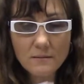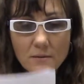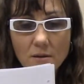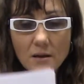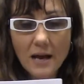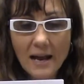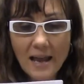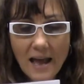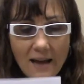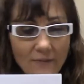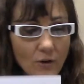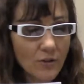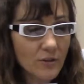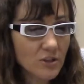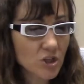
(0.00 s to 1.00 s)
I
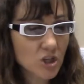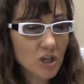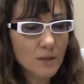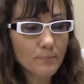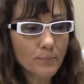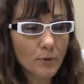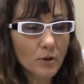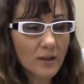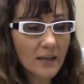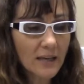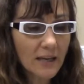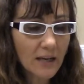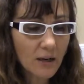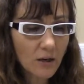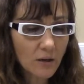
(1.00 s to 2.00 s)
have the cheat book
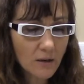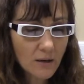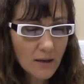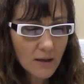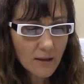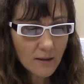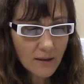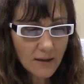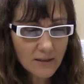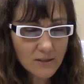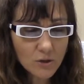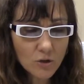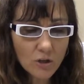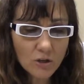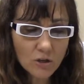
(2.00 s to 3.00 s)
here, so
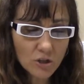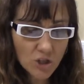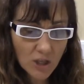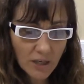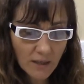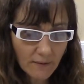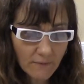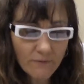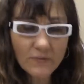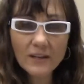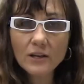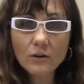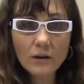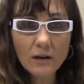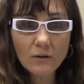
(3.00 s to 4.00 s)
you can cheat and
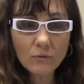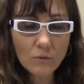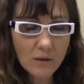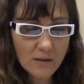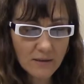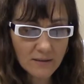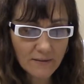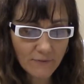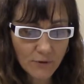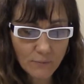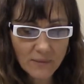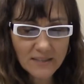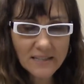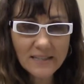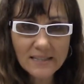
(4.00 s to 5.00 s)
figure out if you're
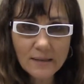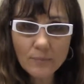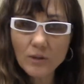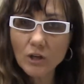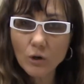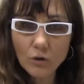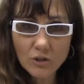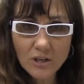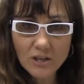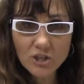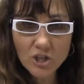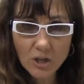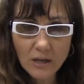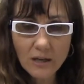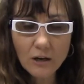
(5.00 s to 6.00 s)
missing something or
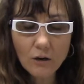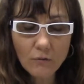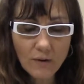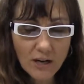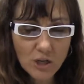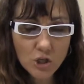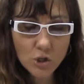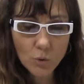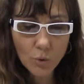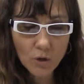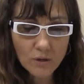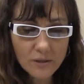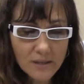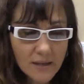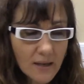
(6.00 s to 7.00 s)
and correct
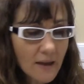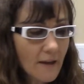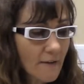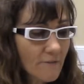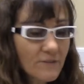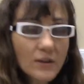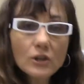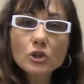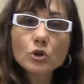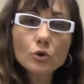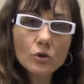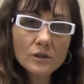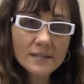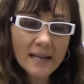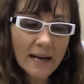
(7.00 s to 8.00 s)
yours. Fill
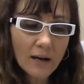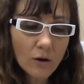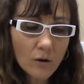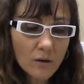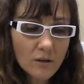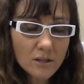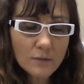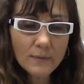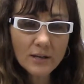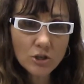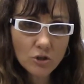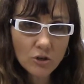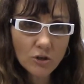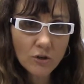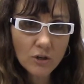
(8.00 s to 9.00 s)
yours out to make
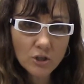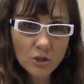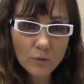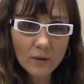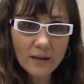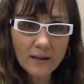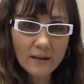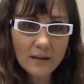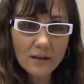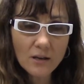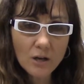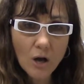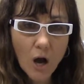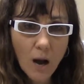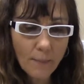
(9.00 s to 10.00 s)
sure you can do it
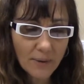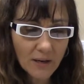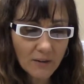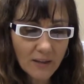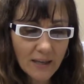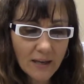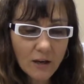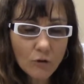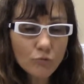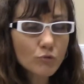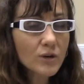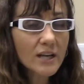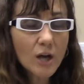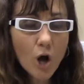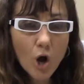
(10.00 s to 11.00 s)
competently.
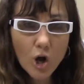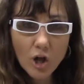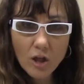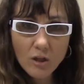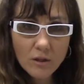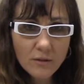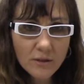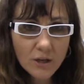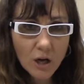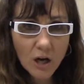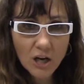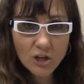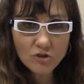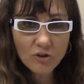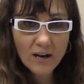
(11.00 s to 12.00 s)
Read all the
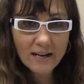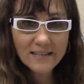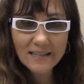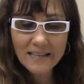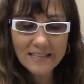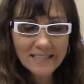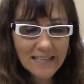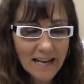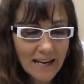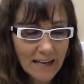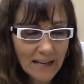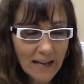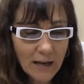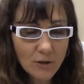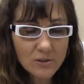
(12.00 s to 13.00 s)
contracts inside
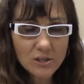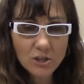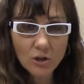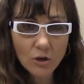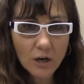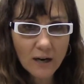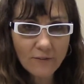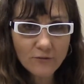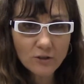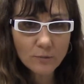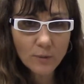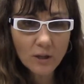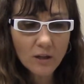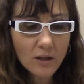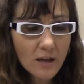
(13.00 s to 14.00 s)
and out so you're
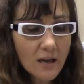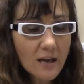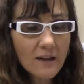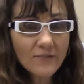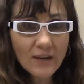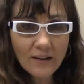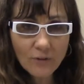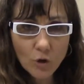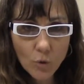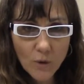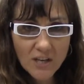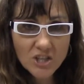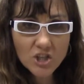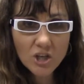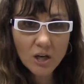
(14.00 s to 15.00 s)
comfortable. If you have a
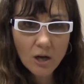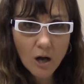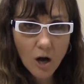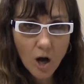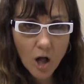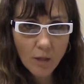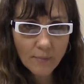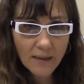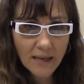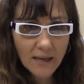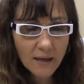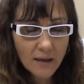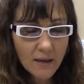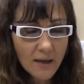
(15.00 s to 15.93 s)
question, call me.